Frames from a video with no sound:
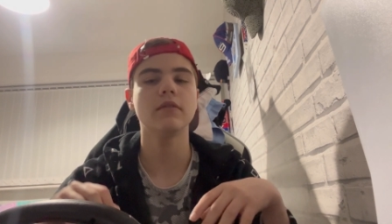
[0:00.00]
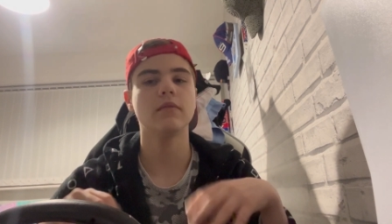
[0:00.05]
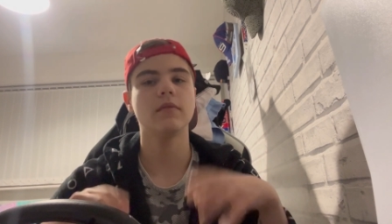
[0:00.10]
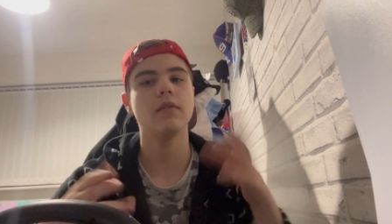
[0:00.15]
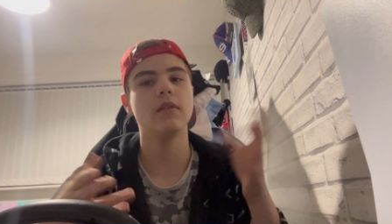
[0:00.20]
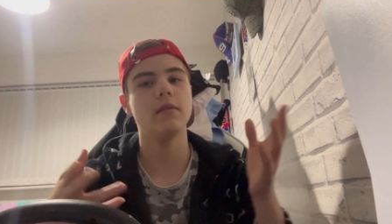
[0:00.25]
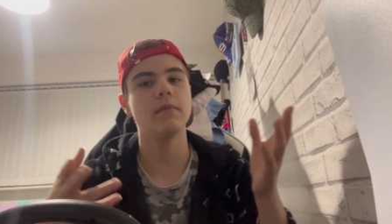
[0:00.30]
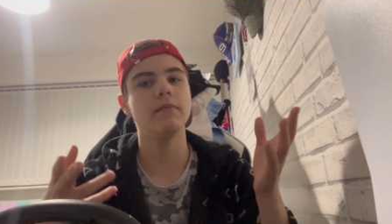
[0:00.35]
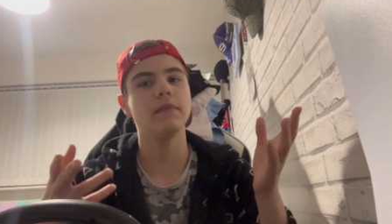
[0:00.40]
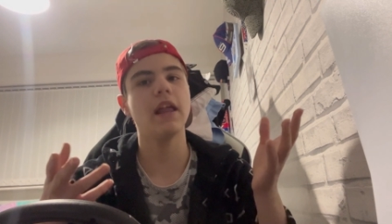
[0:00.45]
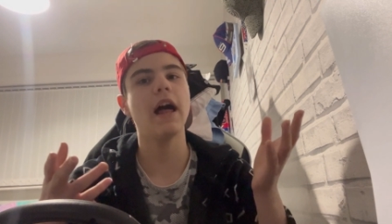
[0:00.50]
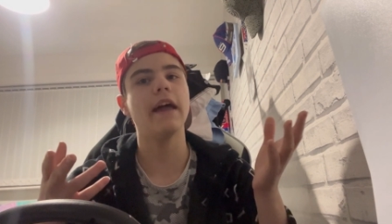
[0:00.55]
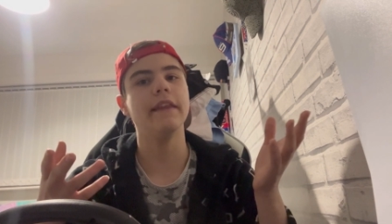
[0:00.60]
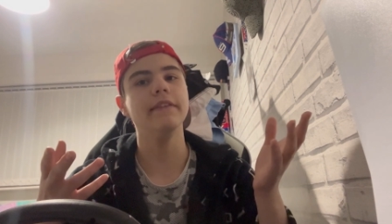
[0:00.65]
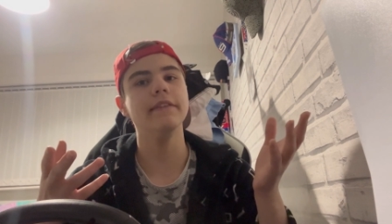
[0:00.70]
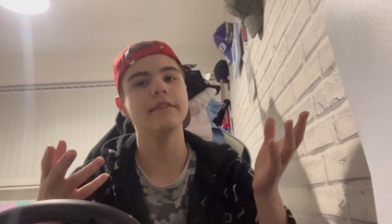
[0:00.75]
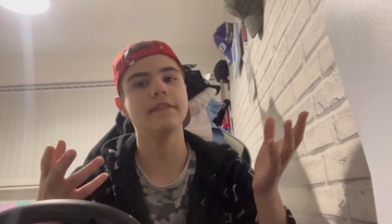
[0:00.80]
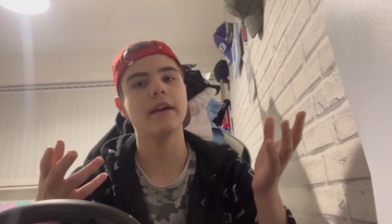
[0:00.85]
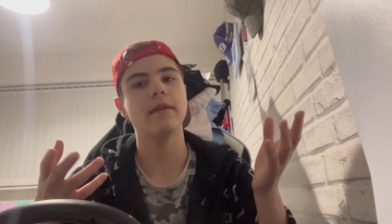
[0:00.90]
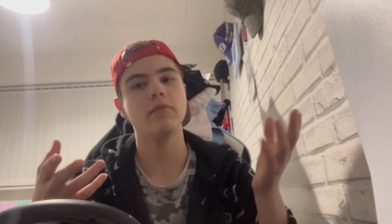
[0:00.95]

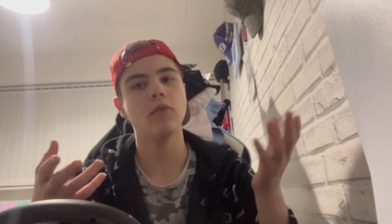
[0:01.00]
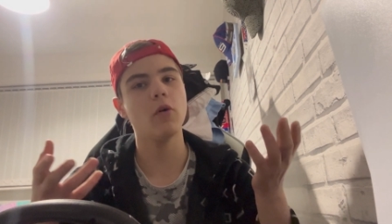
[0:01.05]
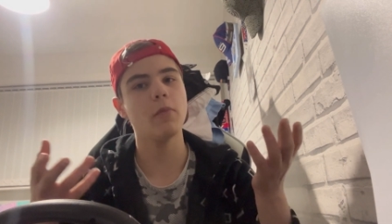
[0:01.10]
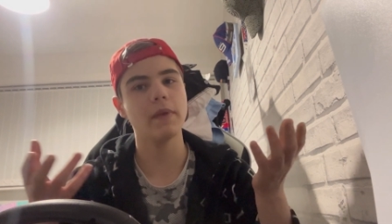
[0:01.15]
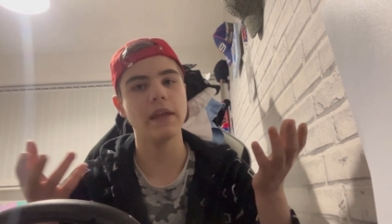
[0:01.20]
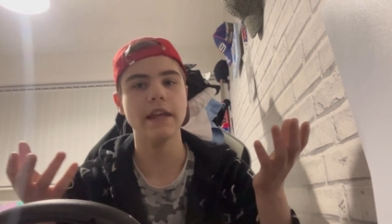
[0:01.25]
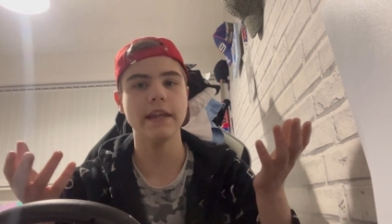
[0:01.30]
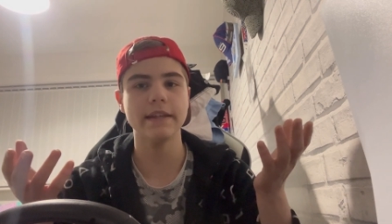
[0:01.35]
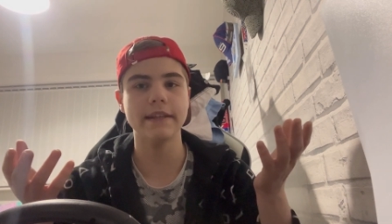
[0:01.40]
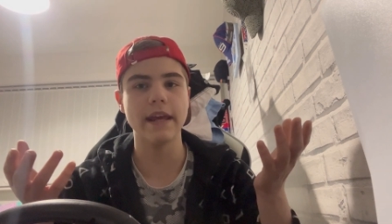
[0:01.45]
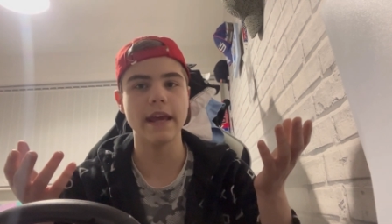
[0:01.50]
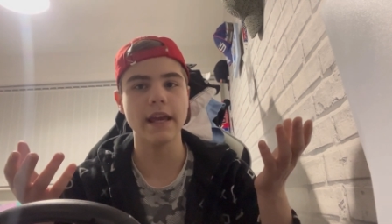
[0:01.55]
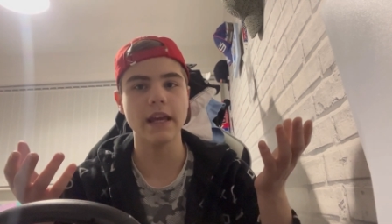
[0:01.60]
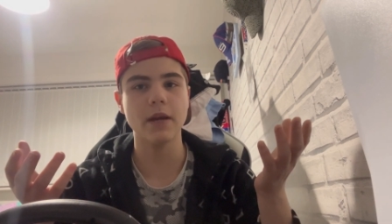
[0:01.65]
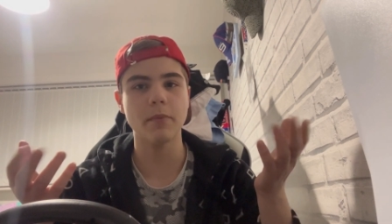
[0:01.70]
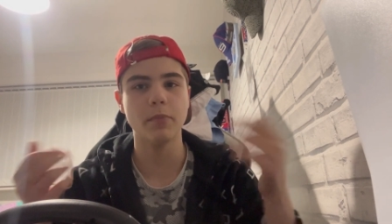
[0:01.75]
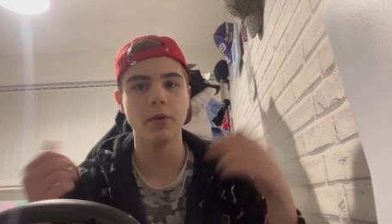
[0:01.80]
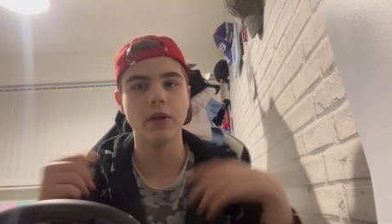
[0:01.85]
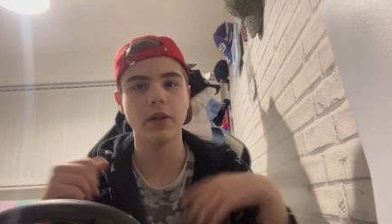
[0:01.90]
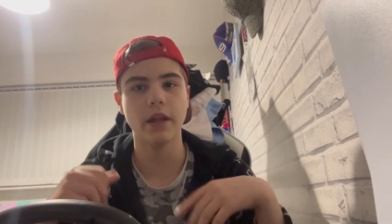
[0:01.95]
Lance, I'm not being a
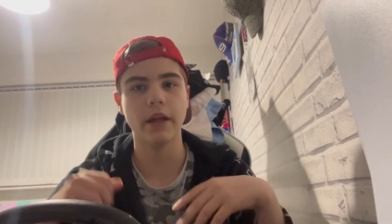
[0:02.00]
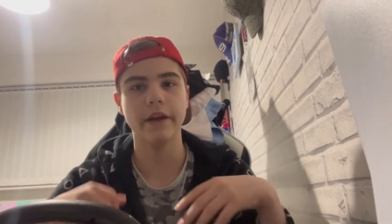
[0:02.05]
dick, but,